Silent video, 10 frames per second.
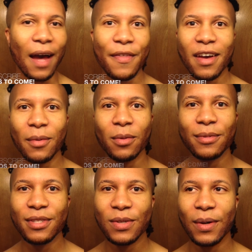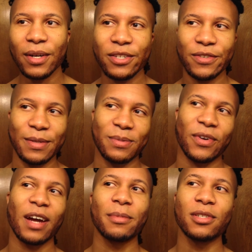I think I'm almost to 100
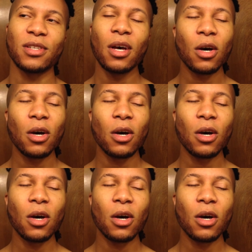subscribers,